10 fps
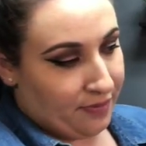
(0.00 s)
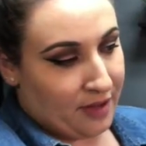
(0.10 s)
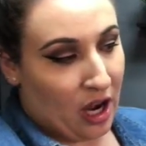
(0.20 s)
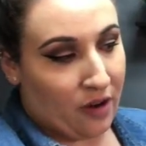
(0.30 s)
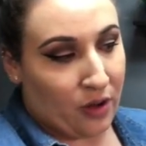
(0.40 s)

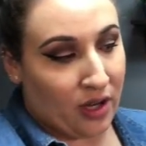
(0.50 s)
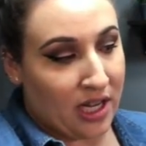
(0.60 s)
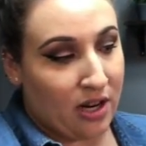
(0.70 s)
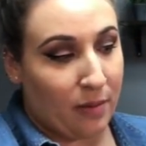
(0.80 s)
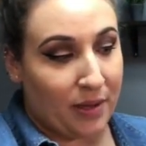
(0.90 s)
Now I don't know if you can
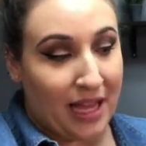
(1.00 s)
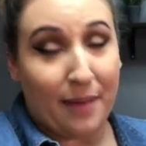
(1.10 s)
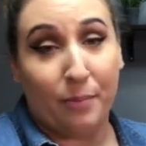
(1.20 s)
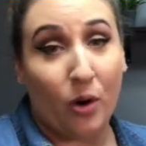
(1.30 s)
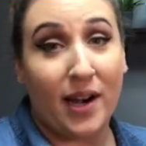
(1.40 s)
hear, but
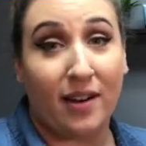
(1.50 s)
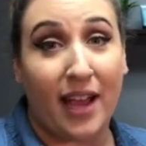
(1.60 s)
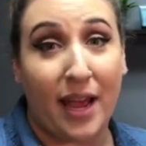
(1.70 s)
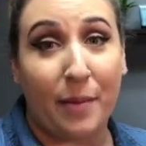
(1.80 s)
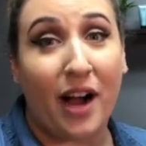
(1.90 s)
that more hair
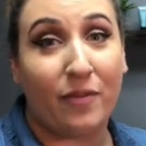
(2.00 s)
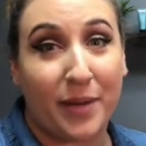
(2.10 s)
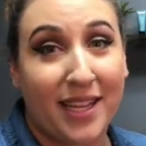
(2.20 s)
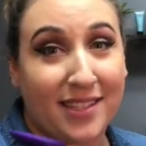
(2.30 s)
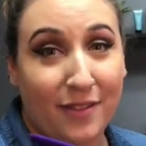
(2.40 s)
came off
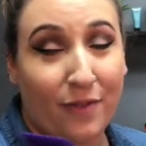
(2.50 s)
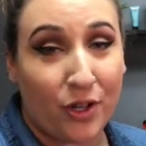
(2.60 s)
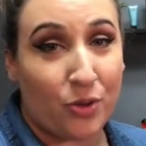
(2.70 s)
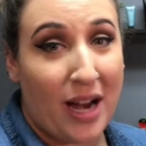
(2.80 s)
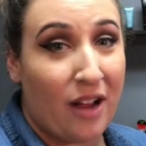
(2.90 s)
because the
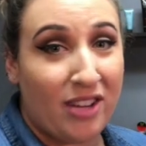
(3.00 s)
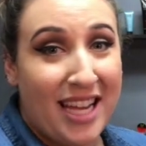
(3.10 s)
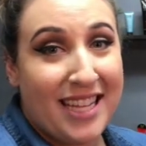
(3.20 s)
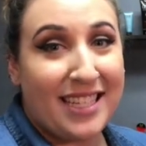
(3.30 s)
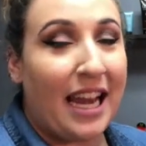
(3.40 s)
first round
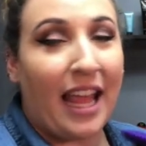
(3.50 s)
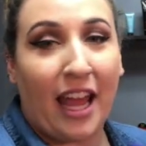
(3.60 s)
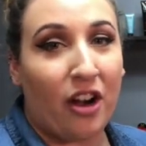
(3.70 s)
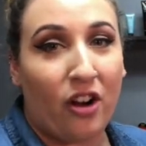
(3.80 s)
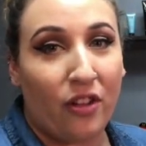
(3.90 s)
didn't get
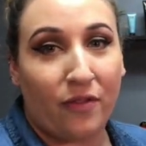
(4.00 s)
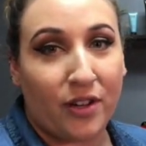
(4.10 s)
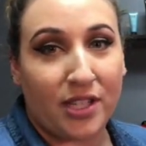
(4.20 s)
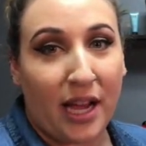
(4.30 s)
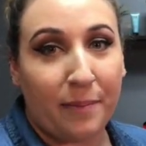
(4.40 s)
it all the
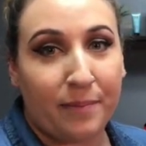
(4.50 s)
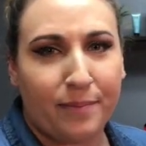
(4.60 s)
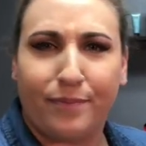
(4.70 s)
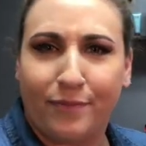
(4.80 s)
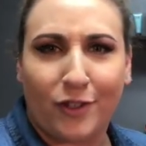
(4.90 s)
first time.
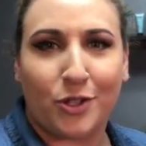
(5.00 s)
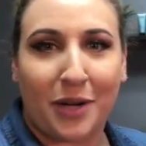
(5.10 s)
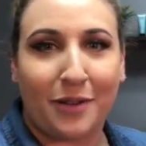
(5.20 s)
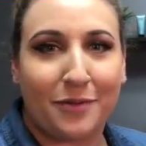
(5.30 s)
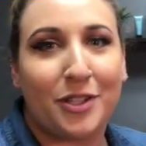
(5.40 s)
First
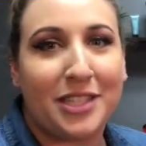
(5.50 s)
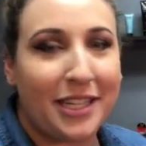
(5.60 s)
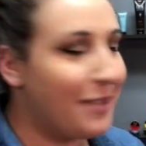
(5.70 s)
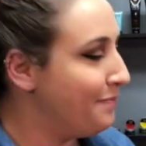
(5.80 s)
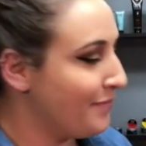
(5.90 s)
round.
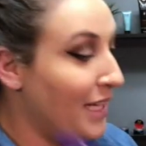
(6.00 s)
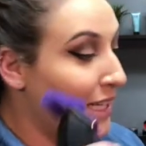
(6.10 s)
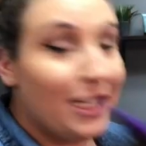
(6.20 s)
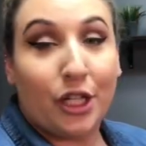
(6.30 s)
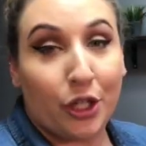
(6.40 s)

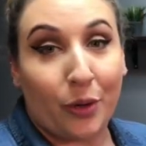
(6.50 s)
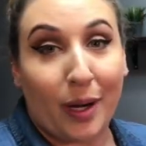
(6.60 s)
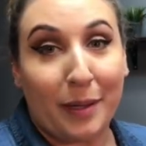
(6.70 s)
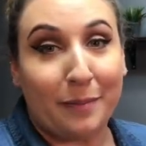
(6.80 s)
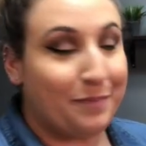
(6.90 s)
You know what I
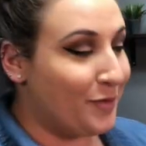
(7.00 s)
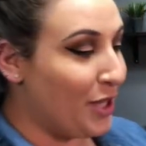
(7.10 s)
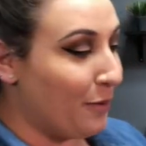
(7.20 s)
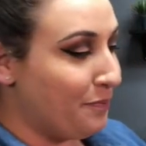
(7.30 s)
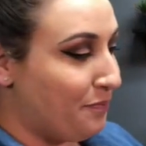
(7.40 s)
mean.
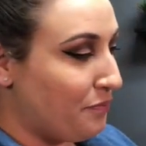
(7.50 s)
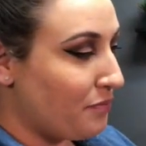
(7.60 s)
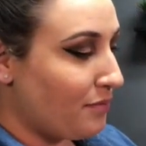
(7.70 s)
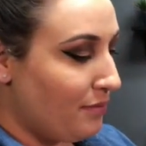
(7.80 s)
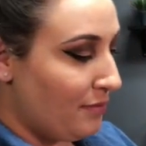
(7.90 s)
So
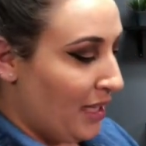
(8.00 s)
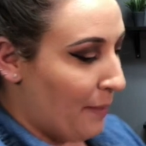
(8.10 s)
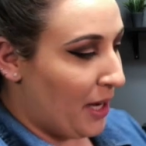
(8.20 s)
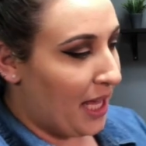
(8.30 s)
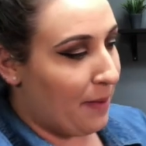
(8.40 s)
I'm
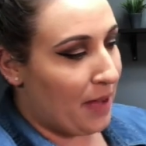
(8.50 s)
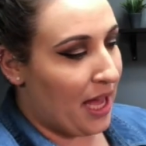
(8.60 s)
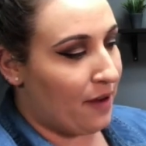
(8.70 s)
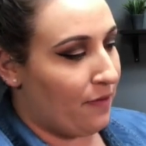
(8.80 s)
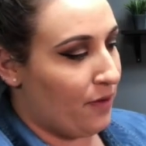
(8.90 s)
gonna keep
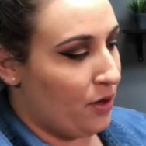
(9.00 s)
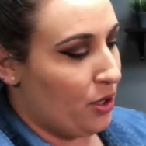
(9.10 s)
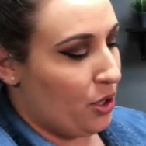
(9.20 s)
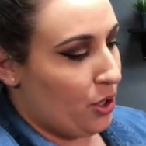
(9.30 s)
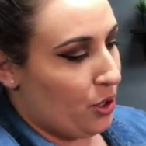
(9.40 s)
kind of
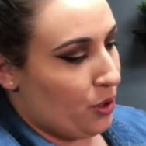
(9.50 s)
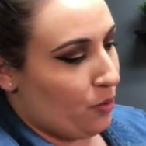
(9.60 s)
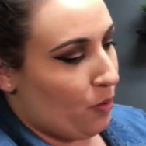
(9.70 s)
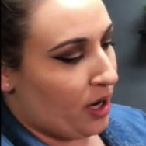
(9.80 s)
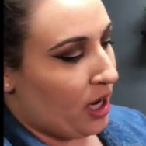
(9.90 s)

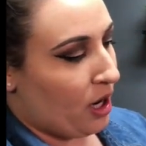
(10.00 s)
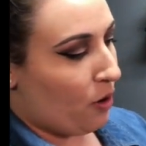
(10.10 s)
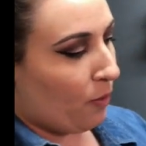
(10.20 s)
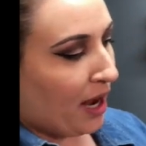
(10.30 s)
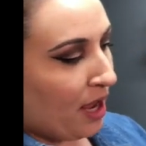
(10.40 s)
working
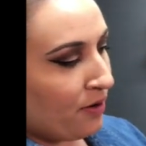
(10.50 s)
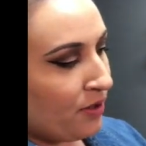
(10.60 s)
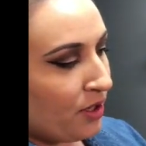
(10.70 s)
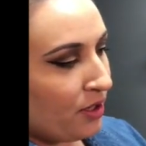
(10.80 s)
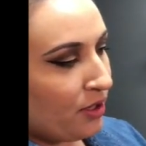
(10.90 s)
around